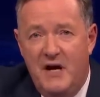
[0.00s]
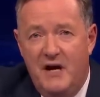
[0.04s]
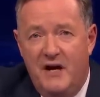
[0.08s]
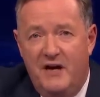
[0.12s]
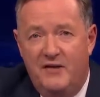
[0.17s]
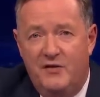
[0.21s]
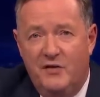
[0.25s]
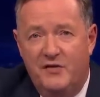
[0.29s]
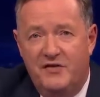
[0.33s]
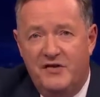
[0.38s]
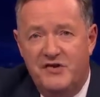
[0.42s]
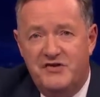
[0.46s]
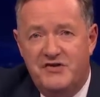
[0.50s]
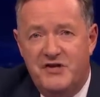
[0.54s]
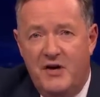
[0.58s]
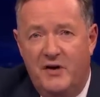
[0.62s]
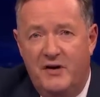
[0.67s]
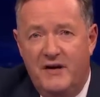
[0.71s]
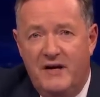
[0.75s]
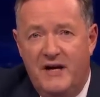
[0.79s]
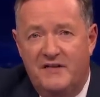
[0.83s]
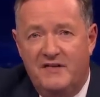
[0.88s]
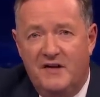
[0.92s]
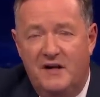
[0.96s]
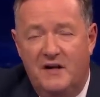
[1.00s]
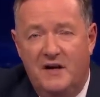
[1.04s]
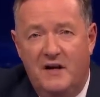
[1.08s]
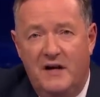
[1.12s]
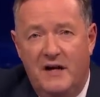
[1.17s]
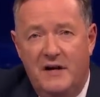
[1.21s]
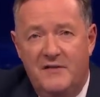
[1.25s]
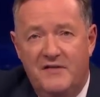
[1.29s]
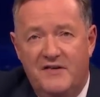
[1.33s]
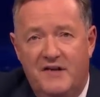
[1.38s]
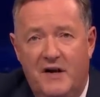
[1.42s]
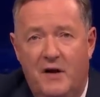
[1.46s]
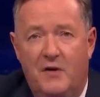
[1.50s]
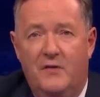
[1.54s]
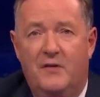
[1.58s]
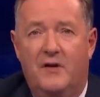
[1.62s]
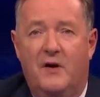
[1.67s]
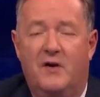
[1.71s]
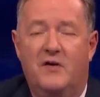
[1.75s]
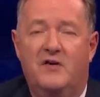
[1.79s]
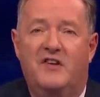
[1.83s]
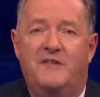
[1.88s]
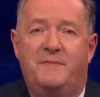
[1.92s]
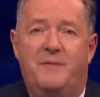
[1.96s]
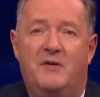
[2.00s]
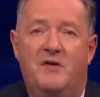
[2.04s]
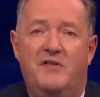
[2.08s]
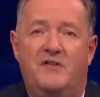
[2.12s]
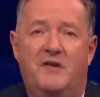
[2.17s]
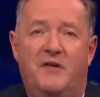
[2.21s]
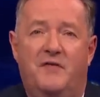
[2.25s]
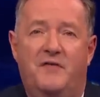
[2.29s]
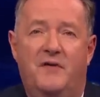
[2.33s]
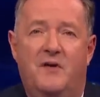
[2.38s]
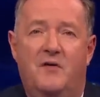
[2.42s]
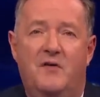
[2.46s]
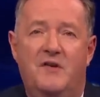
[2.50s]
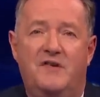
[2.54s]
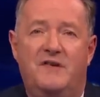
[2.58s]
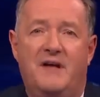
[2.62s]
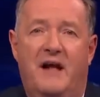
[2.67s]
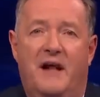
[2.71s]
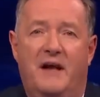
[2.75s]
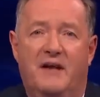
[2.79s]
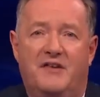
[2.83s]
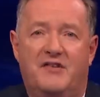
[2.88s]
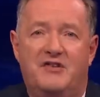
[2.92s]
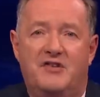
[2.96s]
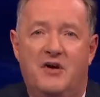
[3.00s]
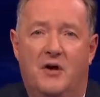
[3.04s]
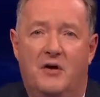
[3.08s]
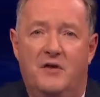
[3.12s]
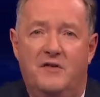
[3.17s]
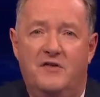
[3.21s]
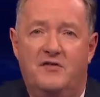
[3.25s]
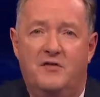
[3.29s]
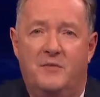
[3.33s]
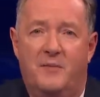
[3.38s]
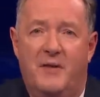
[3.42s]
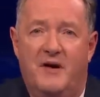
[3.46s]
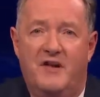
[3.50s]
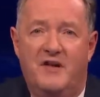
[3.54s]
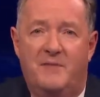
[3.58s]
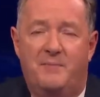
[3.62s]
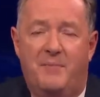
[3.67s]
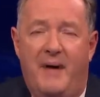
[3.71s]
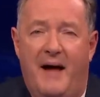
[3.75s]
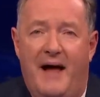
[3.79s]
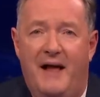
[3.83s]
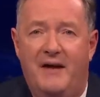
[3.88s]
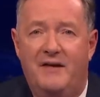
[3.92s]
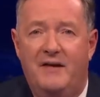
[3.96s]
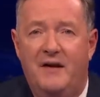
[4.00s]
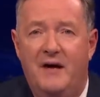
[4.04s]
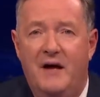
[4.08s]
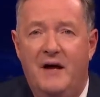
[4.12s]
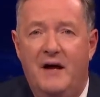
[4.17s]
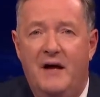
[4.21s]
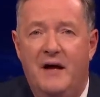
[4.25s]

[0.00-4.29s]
He's also shown he has a line of his own, though. Conspiracy theorist Alex Jones remains banned.